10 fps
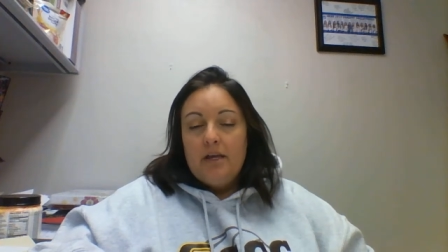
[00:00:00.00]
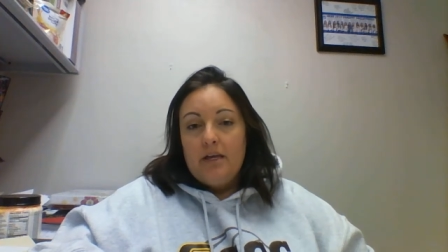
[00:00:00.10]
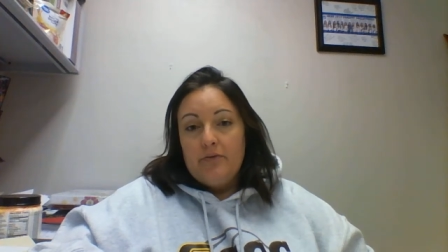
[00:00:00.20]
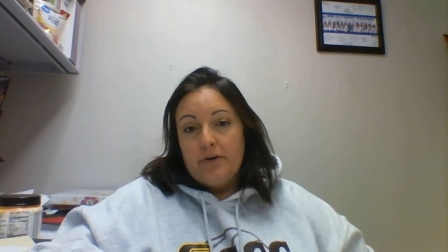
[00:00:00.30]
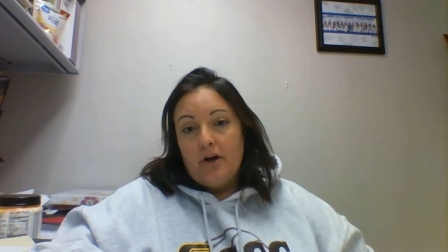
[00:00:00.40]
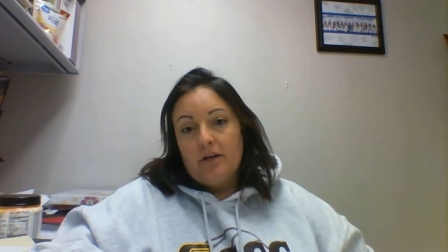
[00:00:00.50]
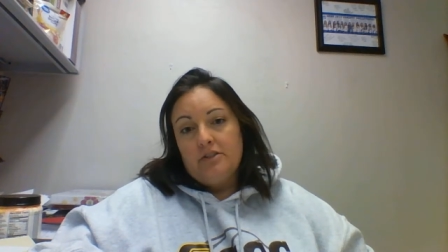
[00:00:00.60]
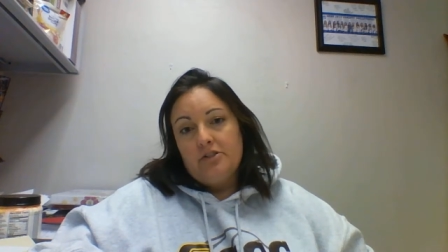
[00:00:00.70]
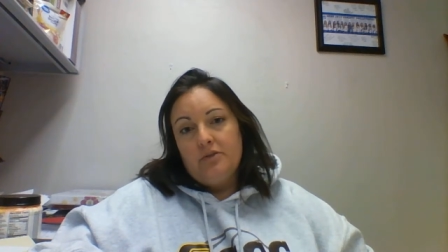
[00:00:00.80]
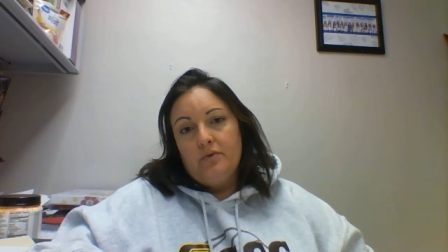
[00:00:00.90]
in
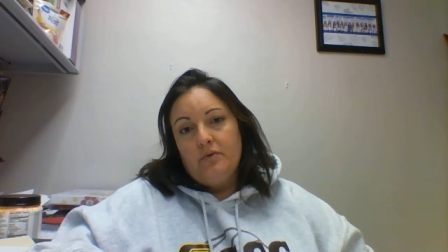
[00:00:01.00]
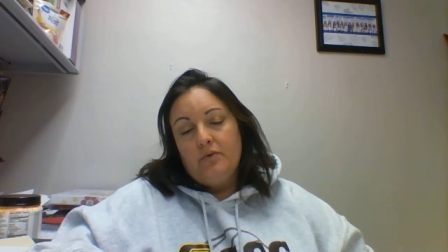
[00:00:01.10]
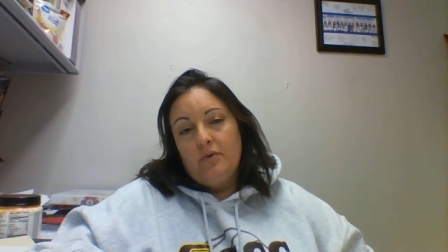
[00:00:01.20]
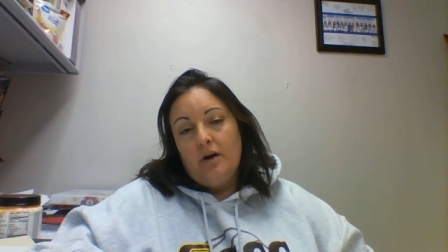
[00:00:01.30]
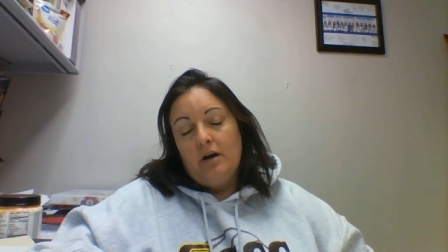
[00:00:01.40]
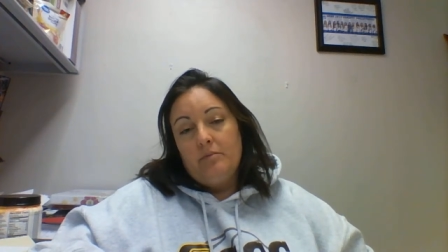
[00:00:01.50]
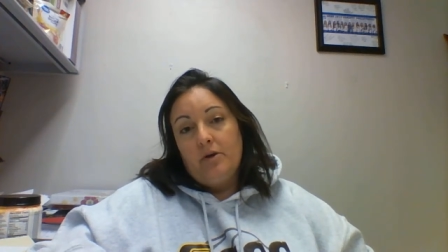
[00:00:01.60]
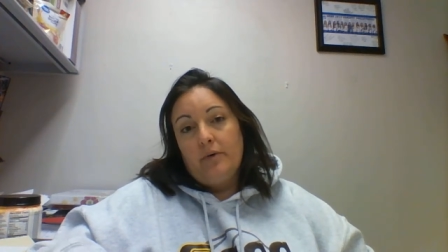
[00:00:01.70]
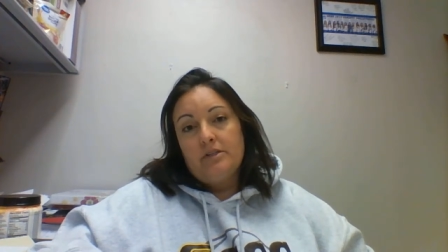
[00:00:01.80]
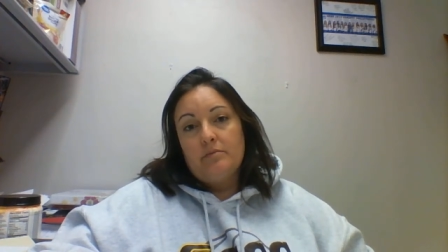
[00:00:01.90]
regards to
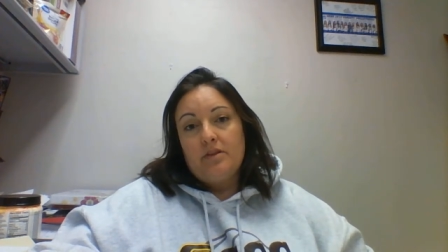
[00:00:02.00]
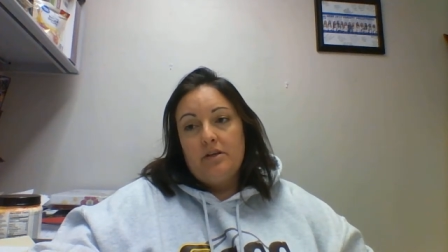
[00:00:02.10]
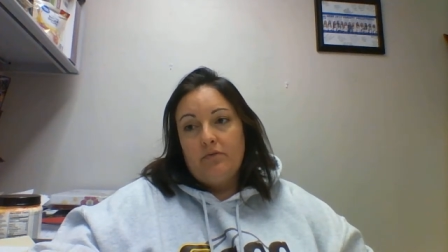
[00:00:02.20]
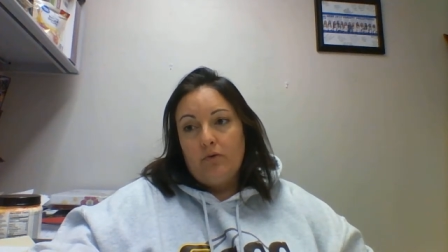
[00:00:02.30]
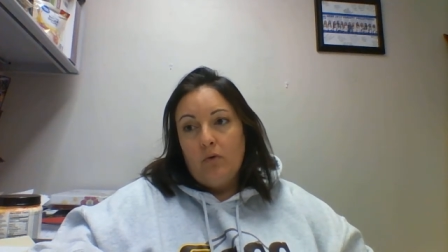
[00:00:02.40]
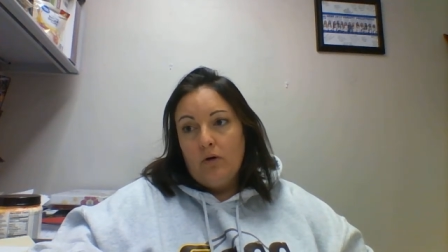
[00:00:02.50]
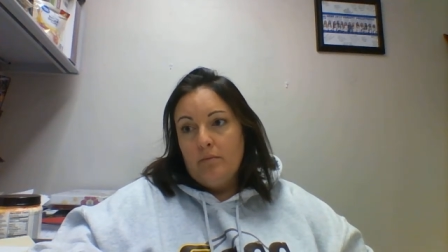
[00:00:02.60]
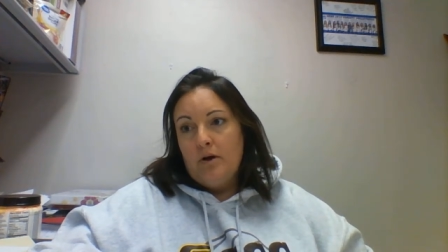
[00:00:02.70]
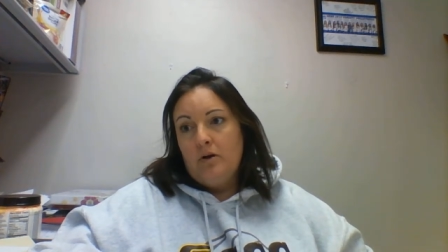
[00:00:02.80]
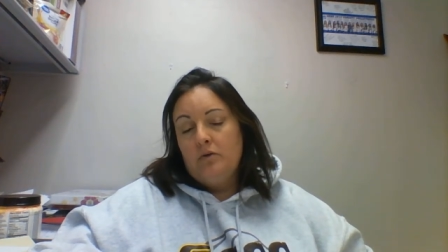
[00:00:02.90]
knowing some of the different
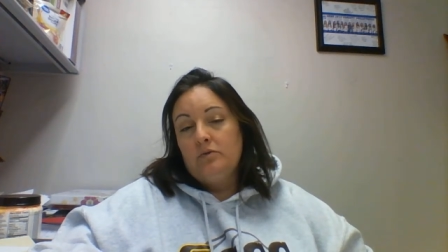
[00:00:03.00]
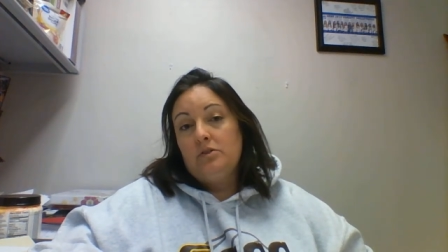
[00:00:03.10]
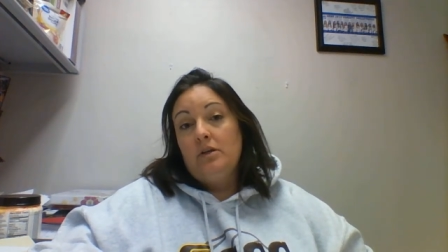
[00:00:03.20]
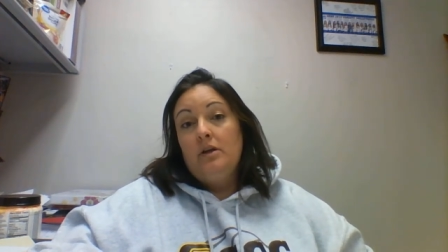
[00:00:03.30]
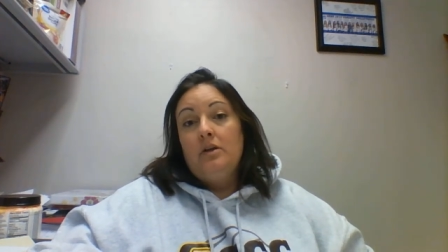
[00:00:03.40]
hormones,